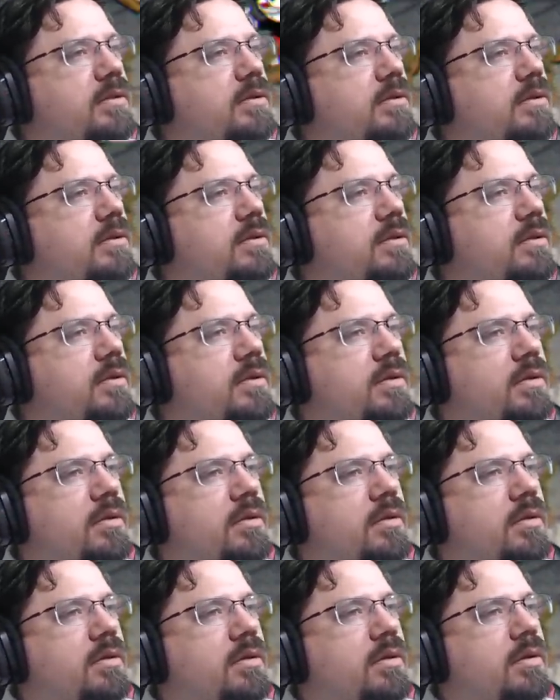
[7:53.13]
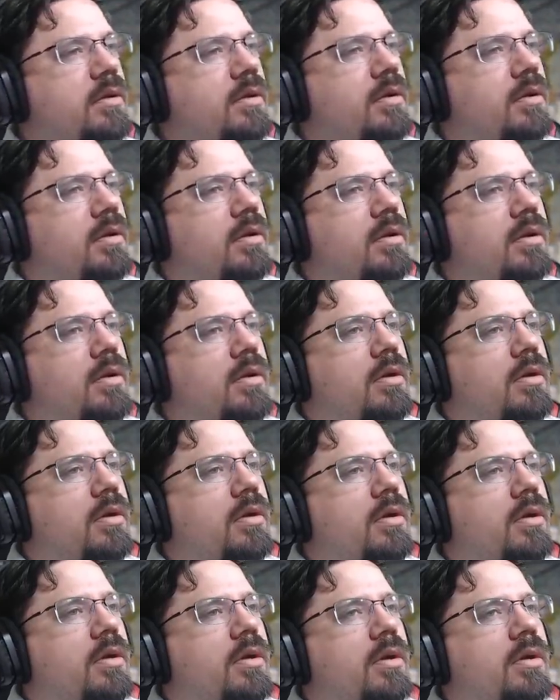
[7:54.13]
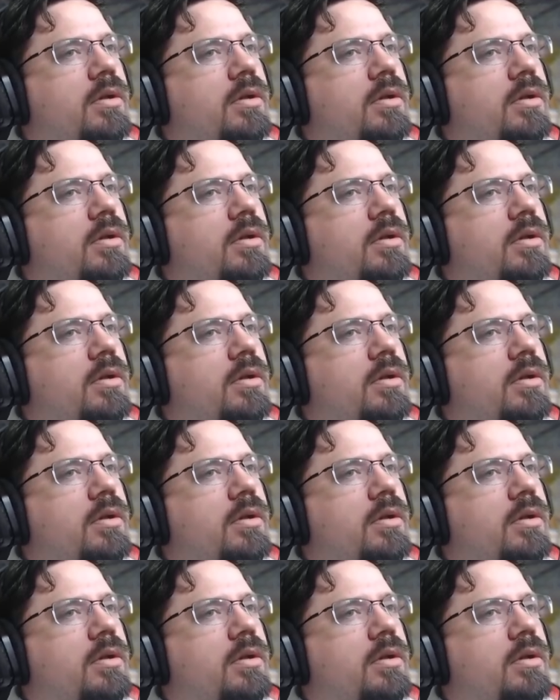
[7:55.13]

Nobody speaks.